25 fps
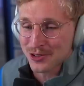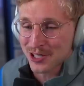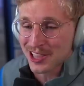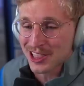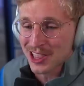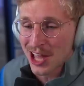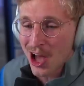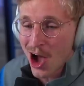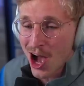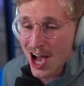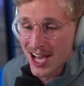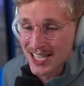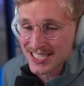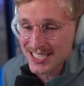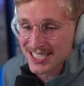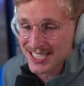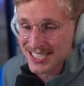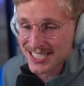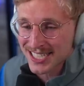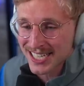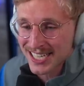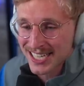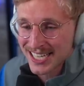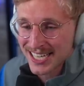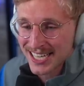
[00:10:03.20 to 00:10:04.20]
the
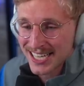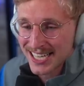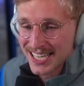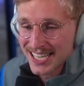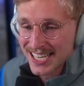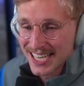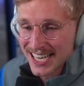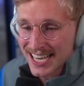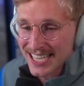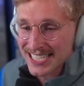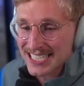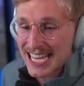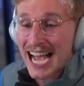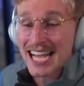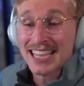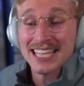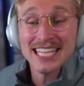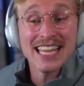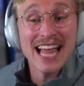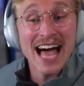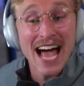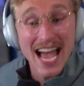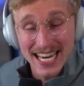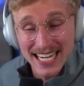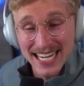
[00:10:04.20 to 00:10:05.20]
loss is on the
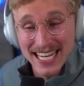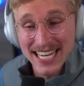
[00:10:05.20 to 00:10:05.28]
line